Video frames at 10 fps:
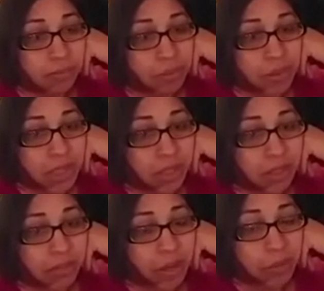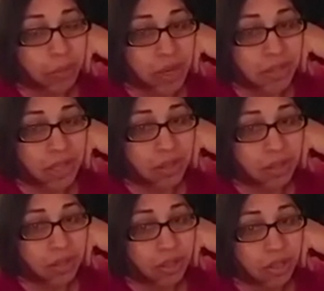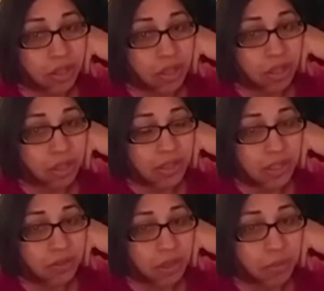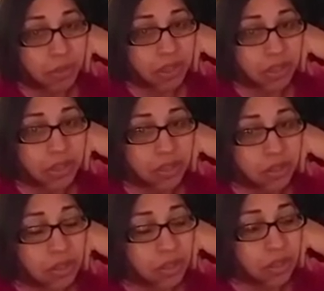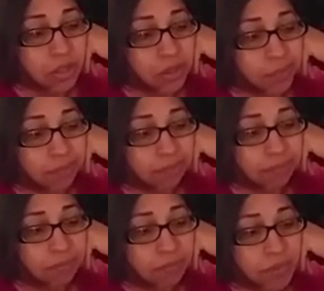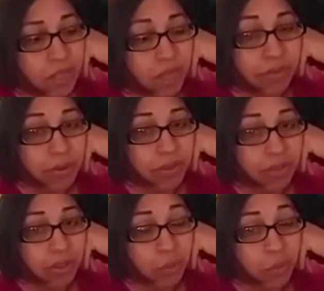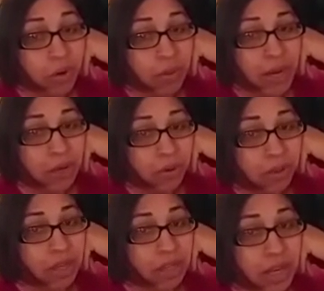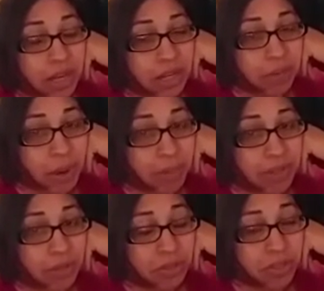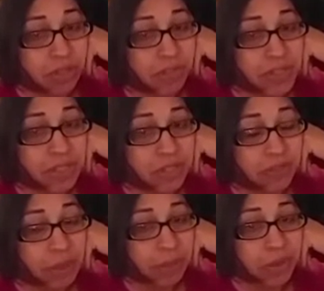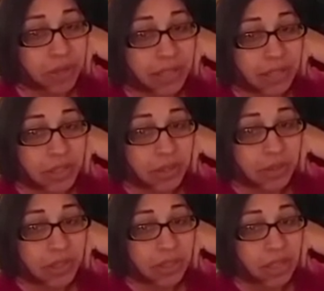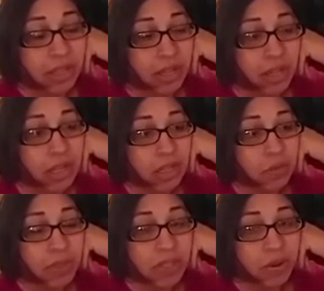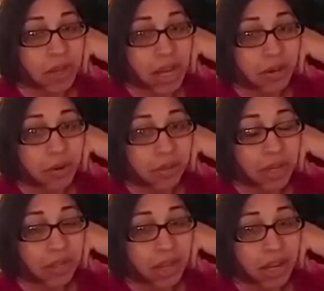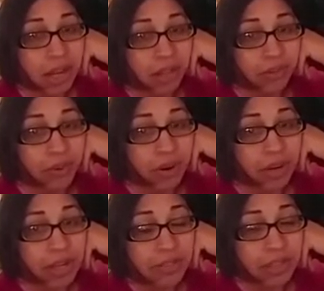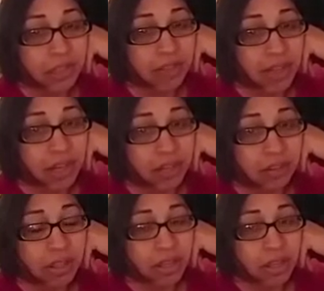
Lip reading: putting your family back together, because that's really important. If you want to learn more about North Carolina and Department of Social Services, family court issues, what's going on in North Carolina as far as alleviating